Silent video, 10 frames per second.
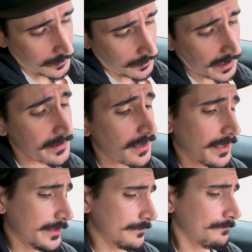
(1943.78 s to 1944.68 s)

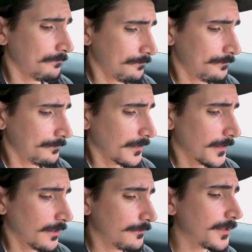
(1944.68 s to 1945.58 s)
Headline:
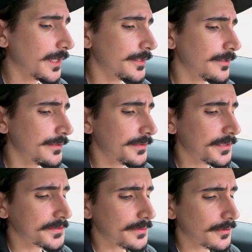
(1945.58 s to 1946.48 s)
Fired
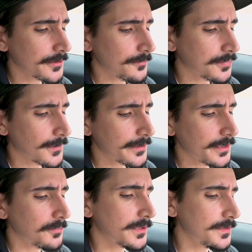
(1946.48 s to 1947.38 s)
Disney World
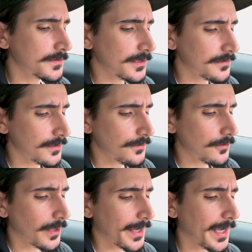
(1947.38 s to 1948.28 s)
employee pleads guilty
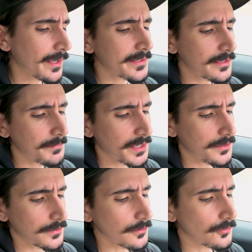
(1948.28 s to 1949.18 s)
to hacking menu,